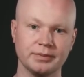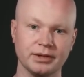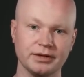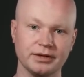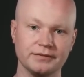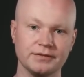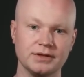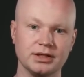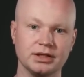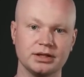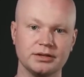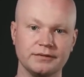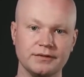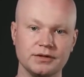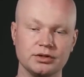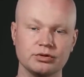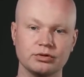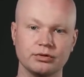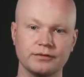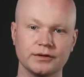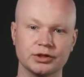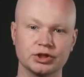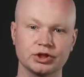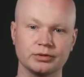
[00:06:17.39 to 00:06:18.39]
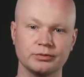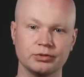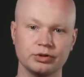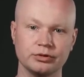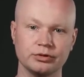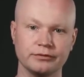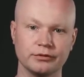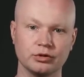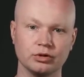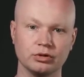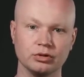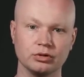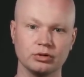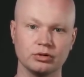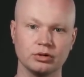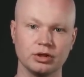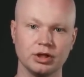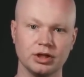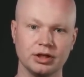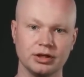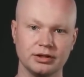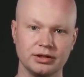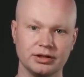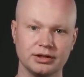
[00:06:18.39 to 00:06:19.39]
send this video to your neurologist so
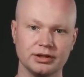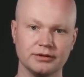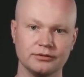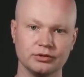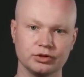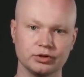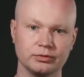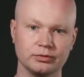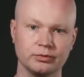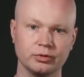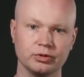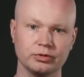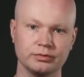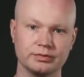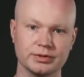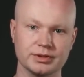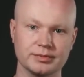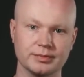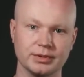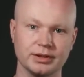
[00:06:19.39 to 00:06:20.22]
that he can watch it